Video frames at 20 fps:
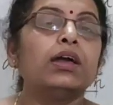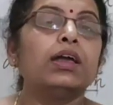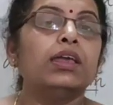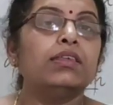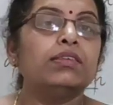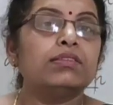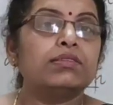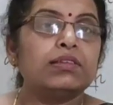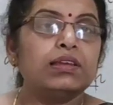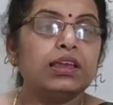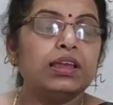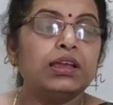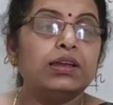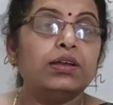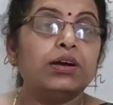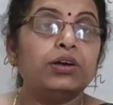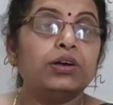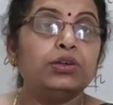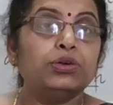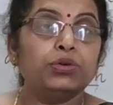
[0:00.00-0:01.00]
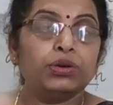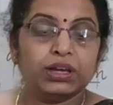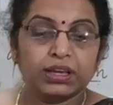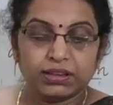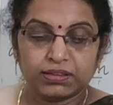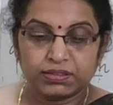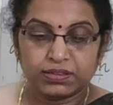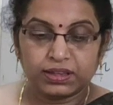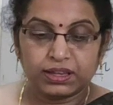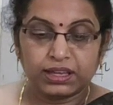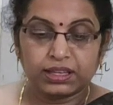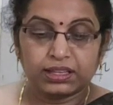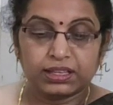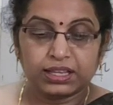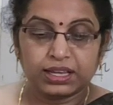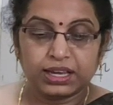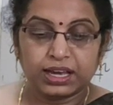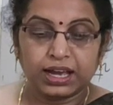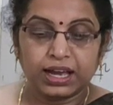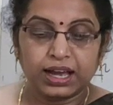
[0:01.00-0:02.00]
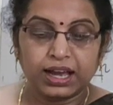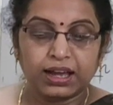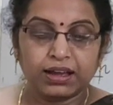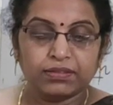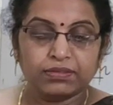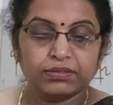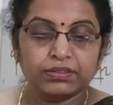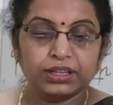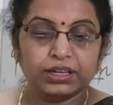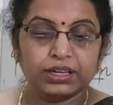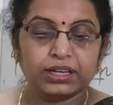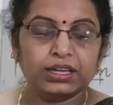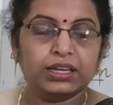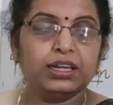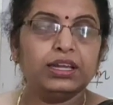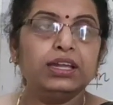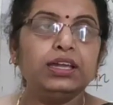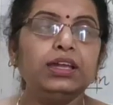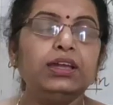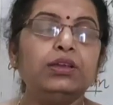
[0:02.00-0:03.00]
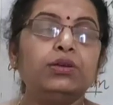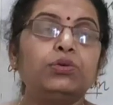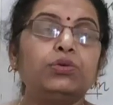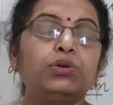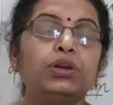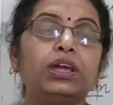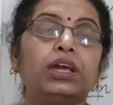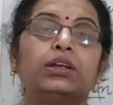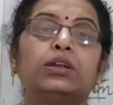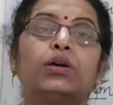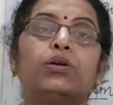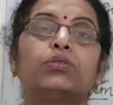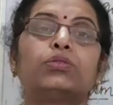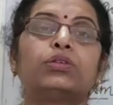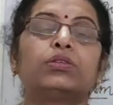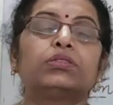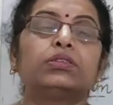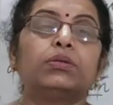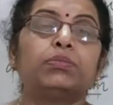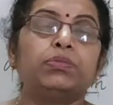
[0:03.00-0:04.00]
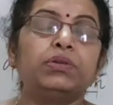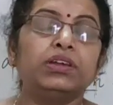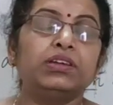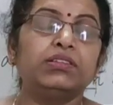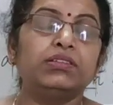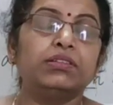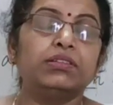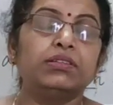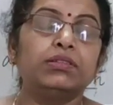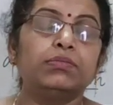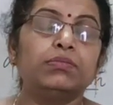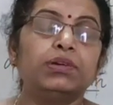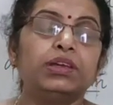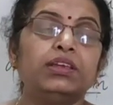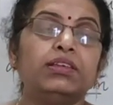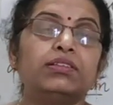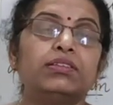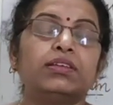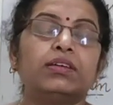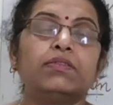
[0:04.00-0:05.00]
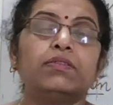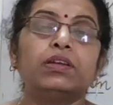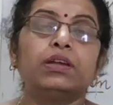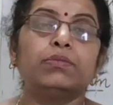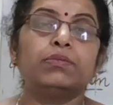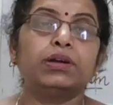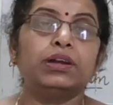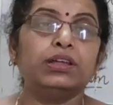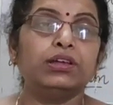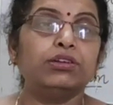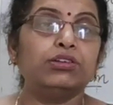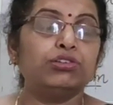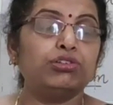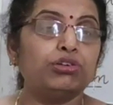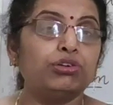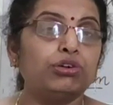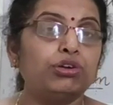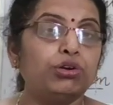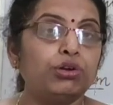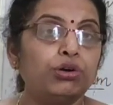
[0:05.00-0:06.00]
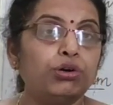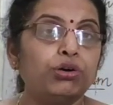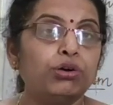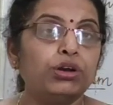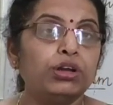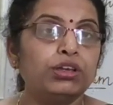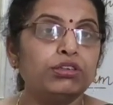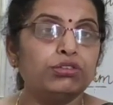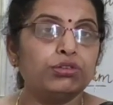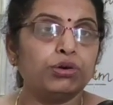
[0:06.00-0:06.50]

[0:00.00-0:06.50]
enslaved, or you can say they have the key to get out of the prison. Means everybody should know his